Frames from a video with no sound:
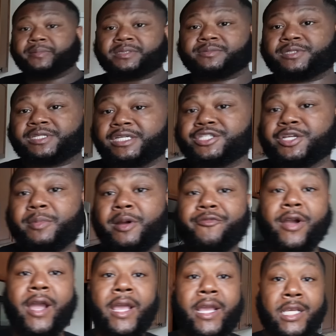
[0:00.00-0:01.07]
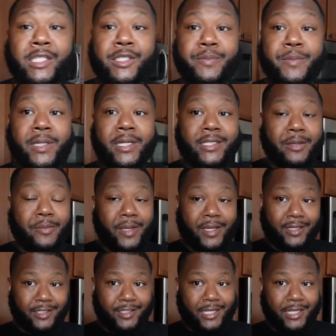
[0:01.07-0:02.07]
me some cheese on my fried eggs because I'm making a